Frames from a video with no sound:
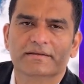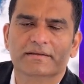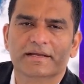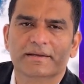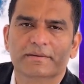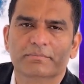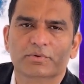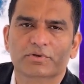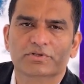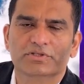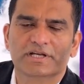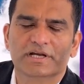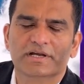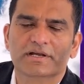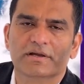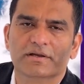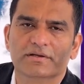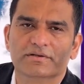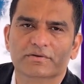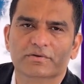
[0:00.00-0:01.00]
then proceed
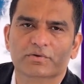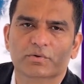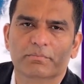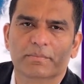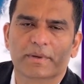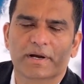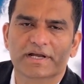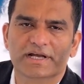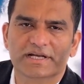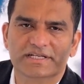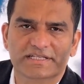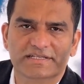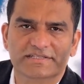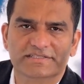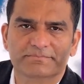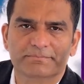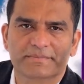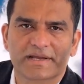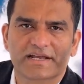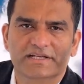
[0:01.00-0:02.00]
to
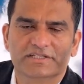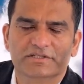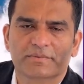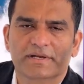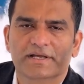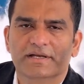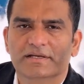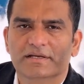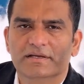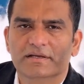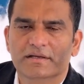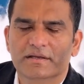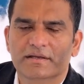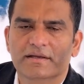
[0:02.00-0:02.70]
Materials Management.